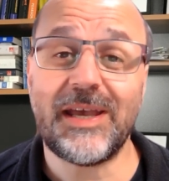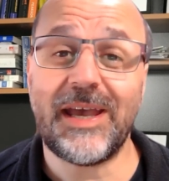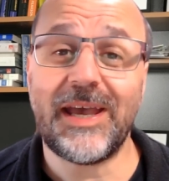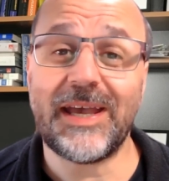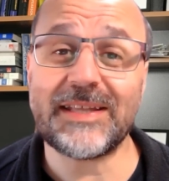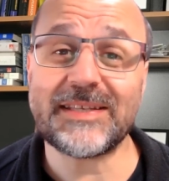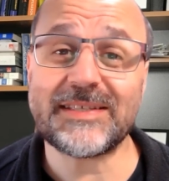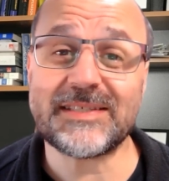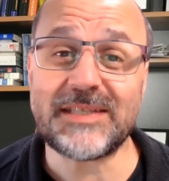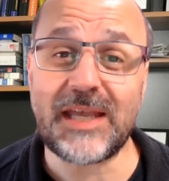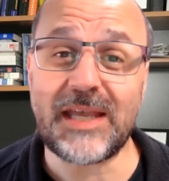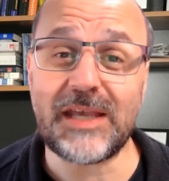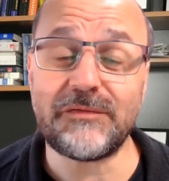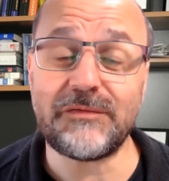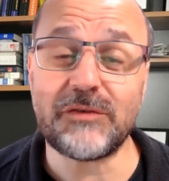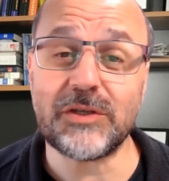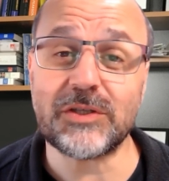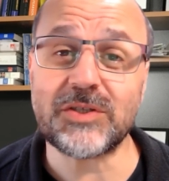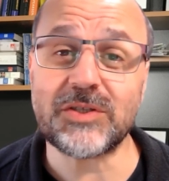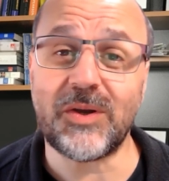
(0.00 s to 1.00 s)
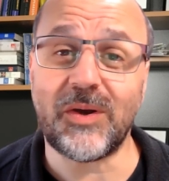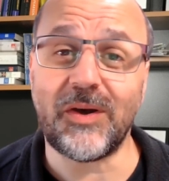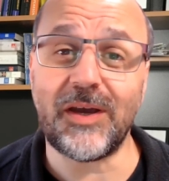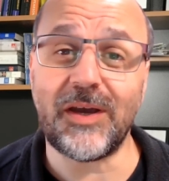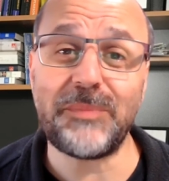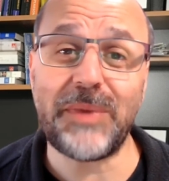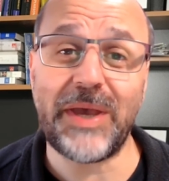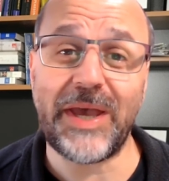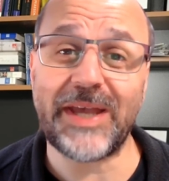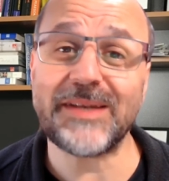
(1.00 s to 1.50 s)
and save you
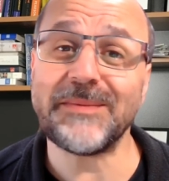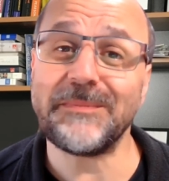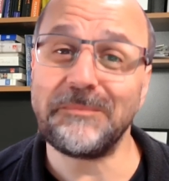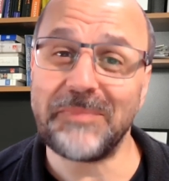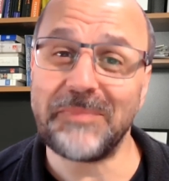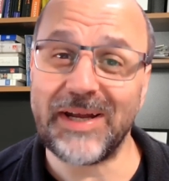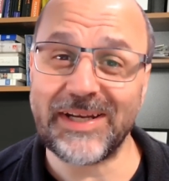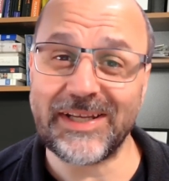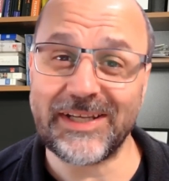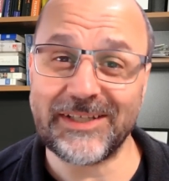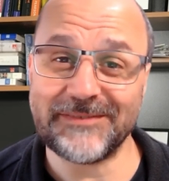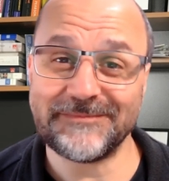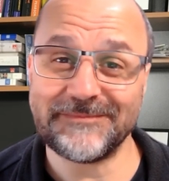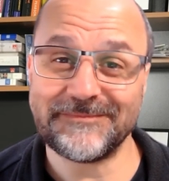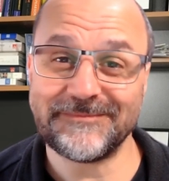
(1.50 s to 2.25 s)
time and money.